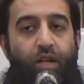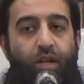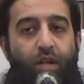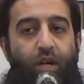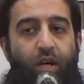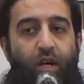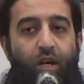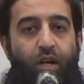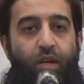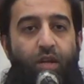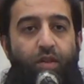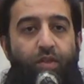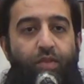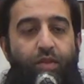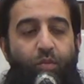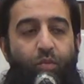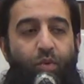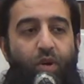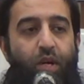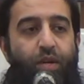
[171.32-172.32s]
uh,
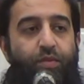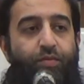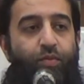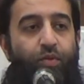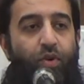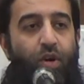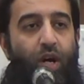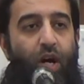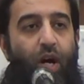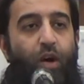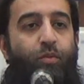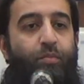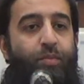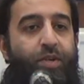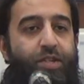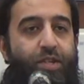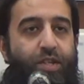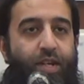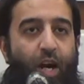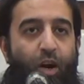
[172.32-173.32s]
the word for
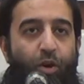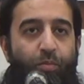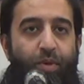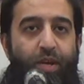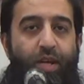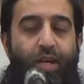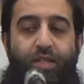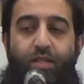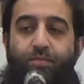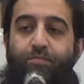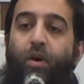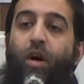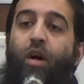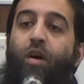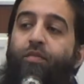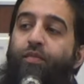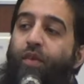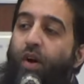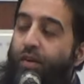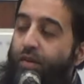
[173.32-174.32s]
helmet in Arabic is
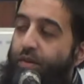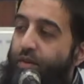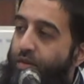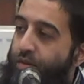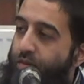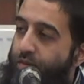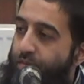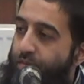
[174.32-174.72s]
maghfara.